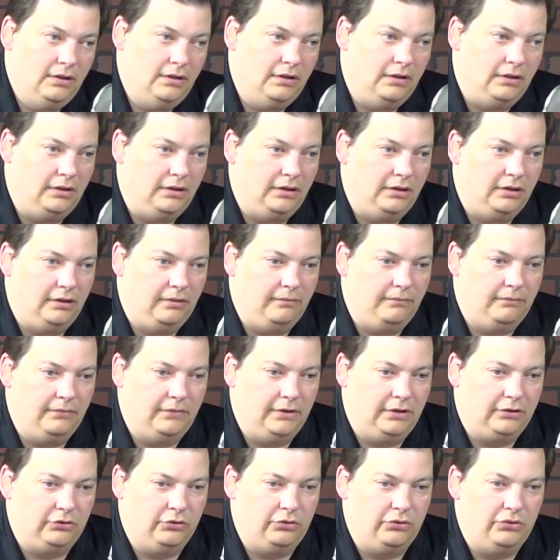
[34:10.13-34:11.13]

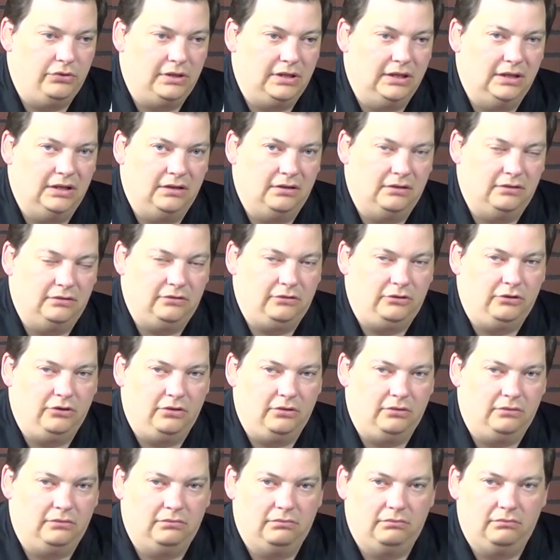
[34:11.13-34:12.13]
Until you get,
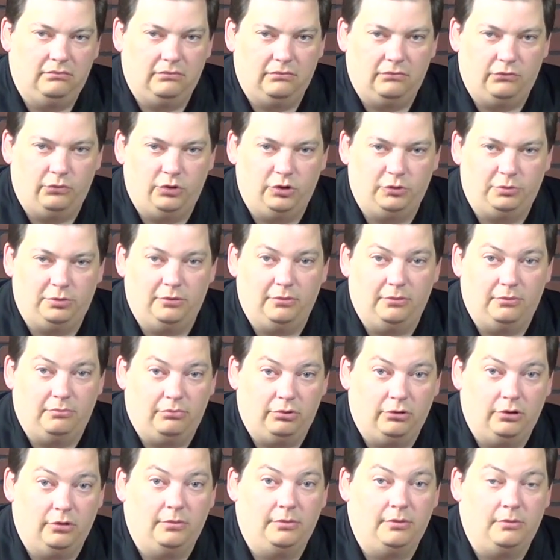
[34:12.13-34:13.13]
want to put
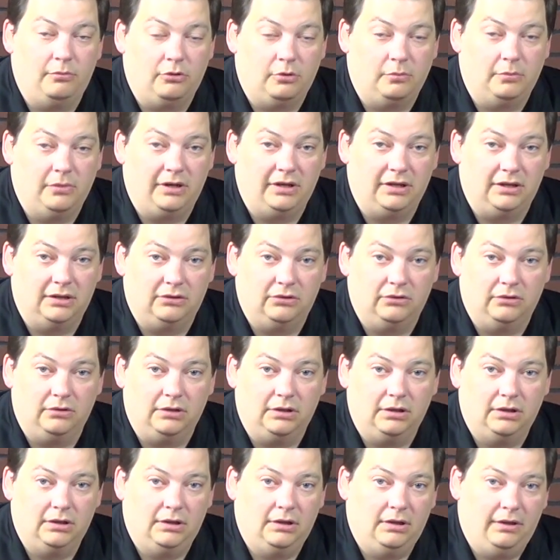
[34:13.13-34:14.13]
a little bit more money into it.